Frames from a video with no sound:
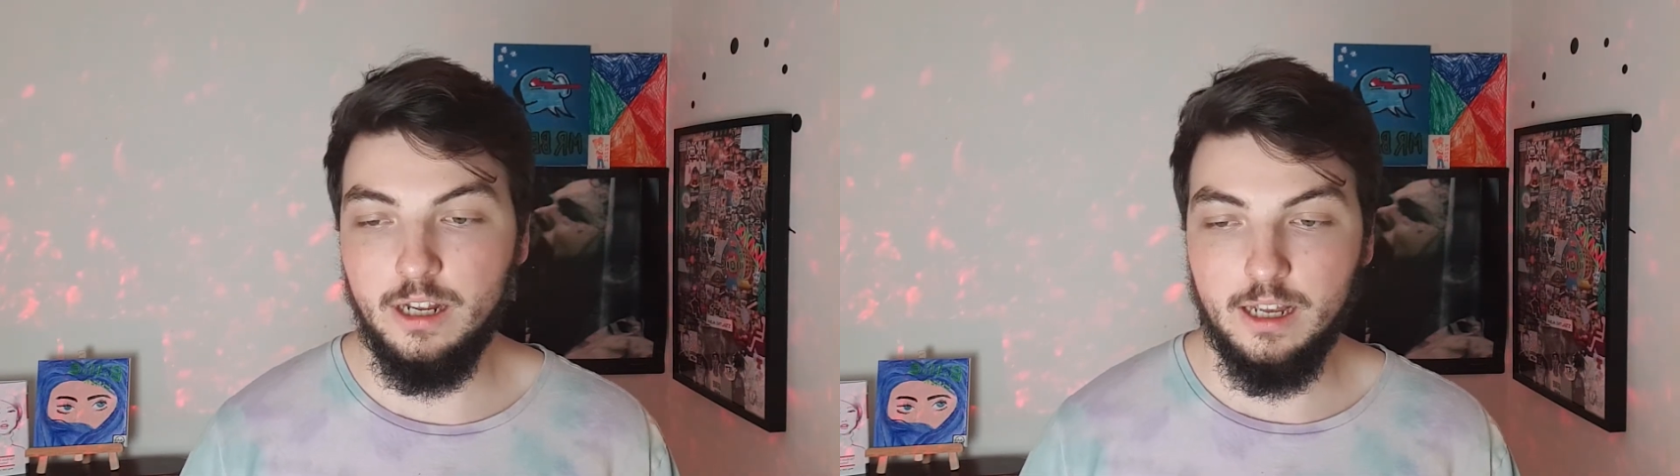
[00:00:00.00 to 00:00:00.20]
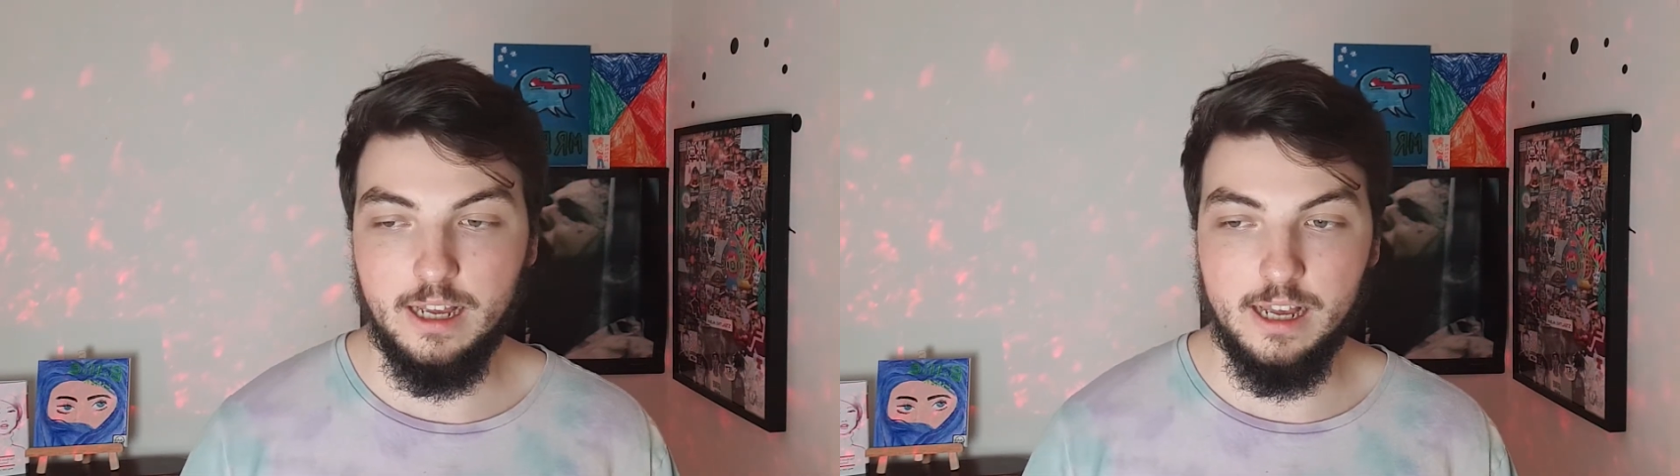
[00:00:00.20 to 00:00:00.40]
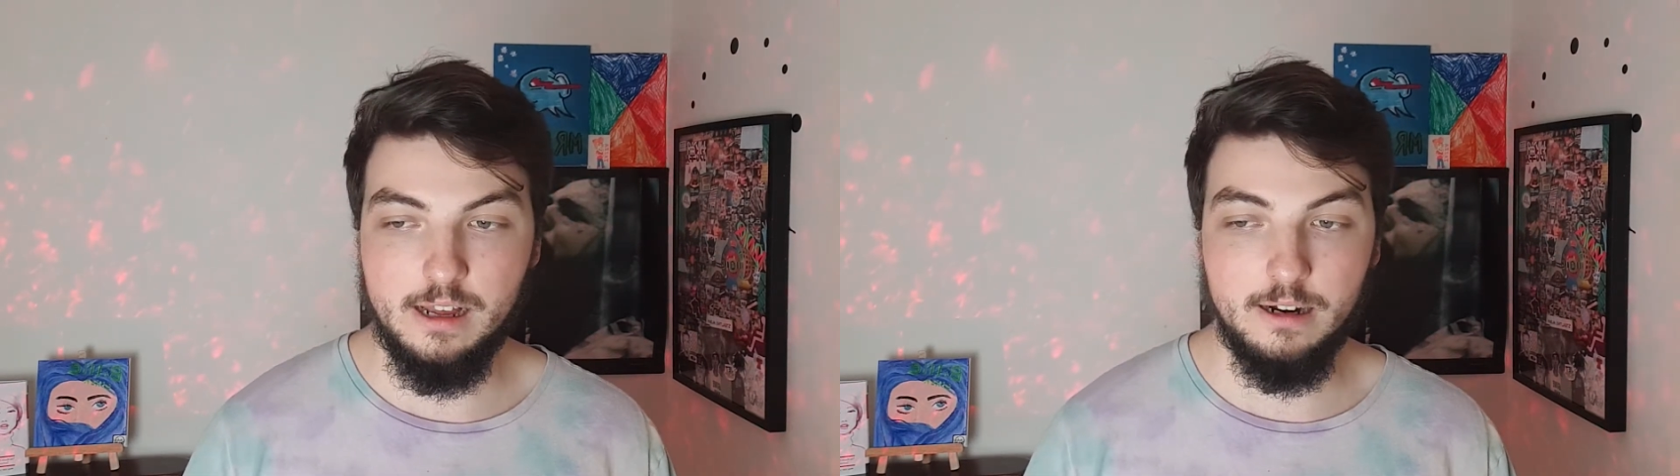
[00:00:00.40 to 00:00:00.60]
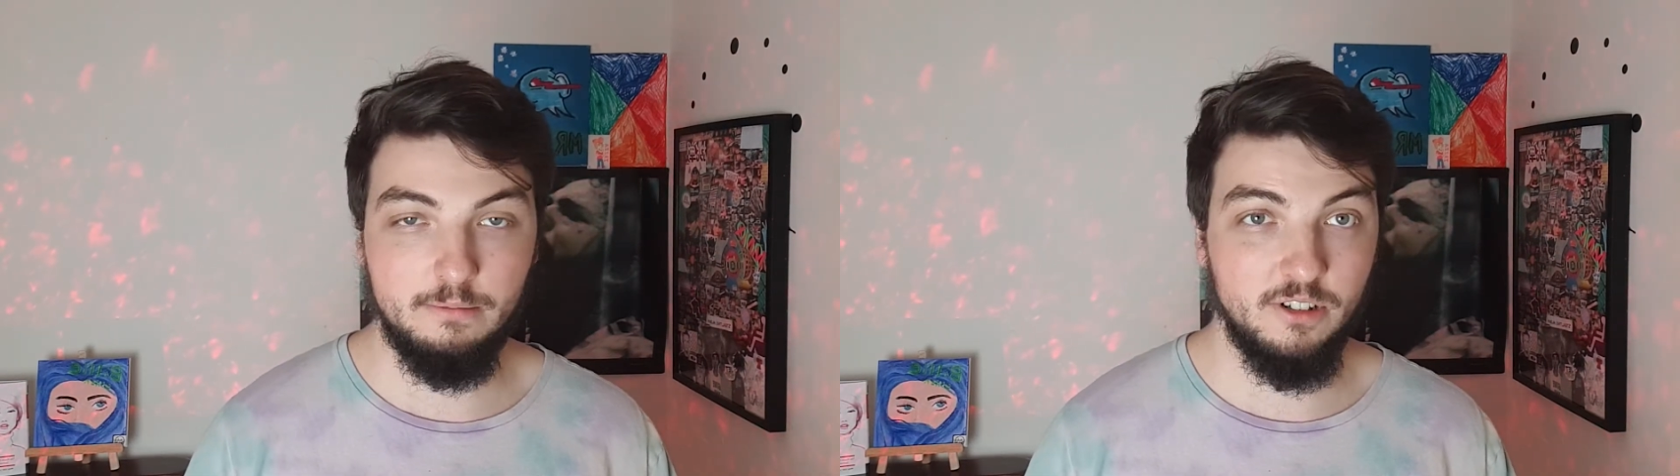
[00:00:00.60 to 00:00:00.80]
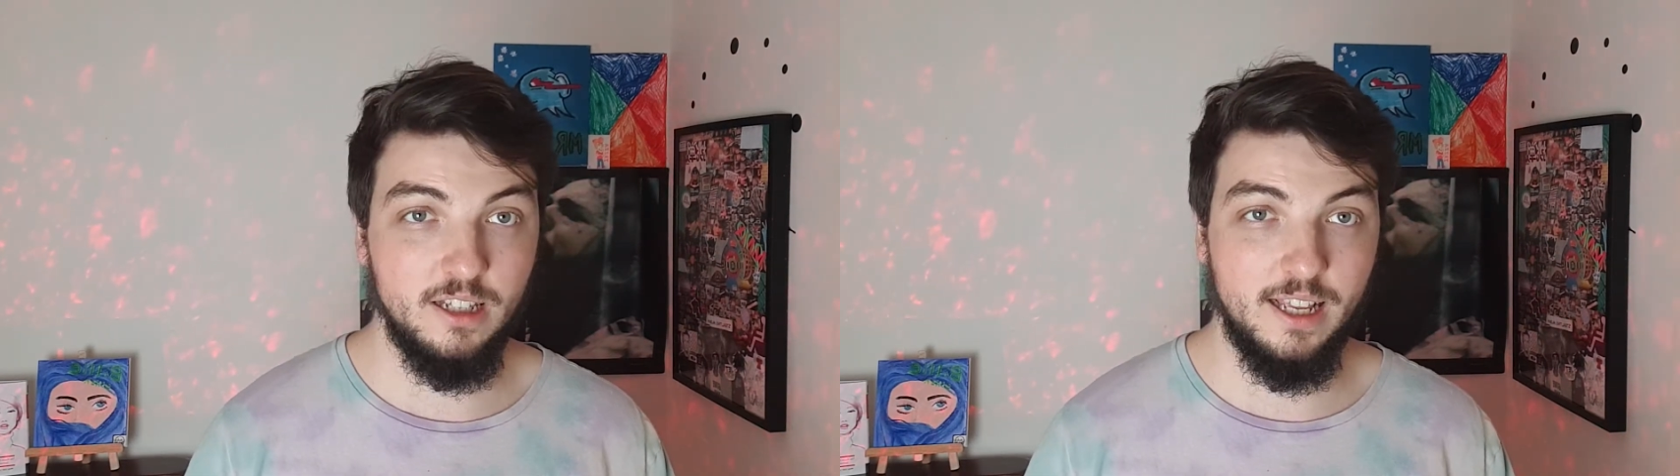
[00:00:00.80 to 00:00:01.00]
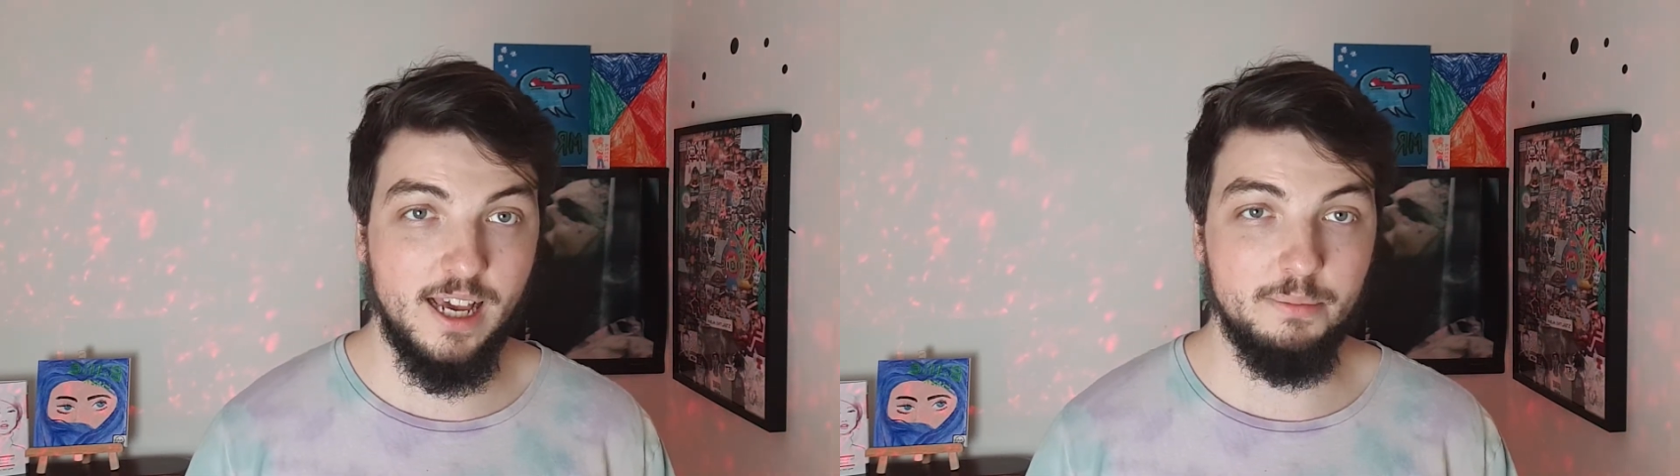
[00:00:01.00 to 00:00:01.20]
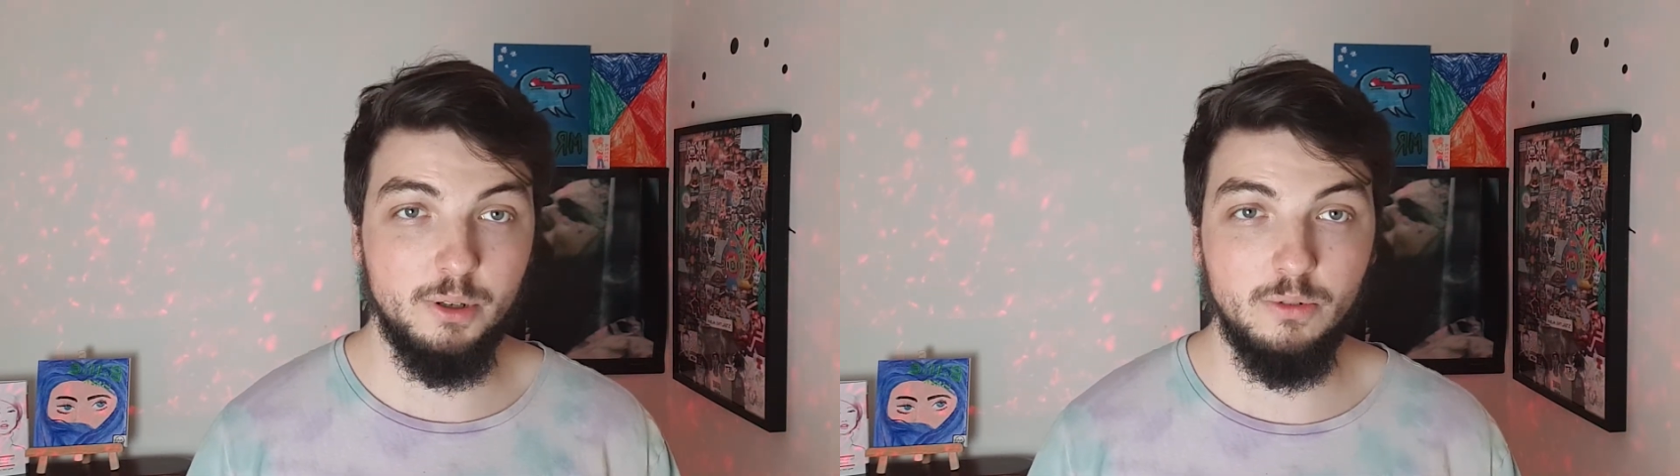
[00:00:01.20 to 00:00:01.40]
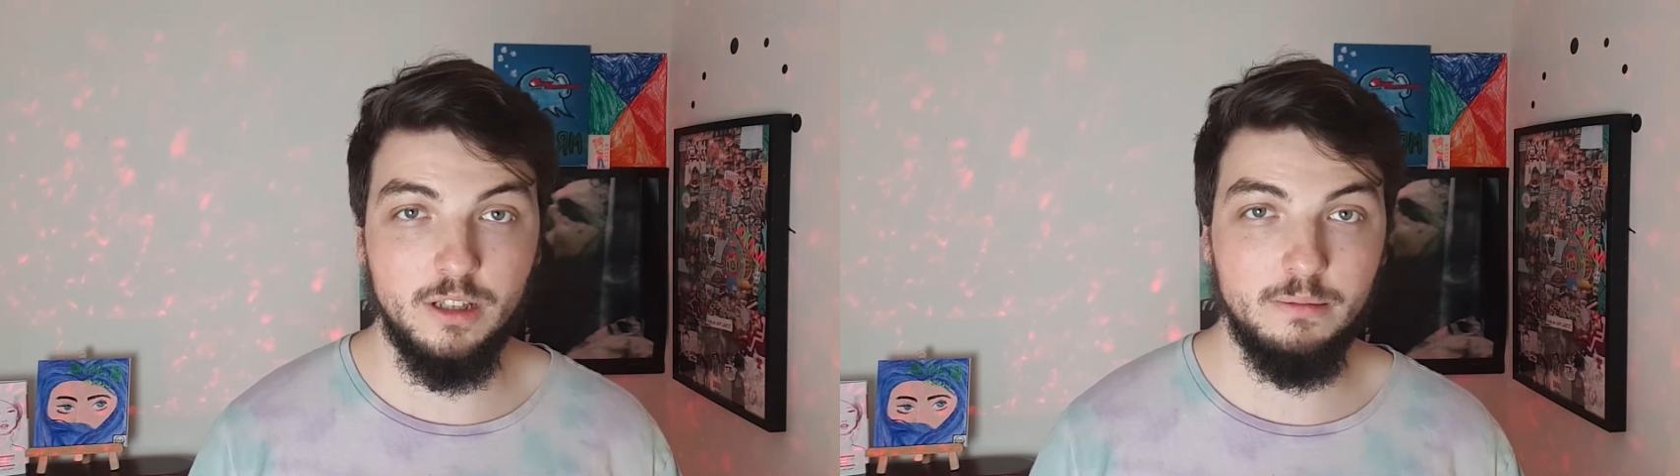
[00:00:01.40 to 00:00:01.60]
and I'm really happy with them.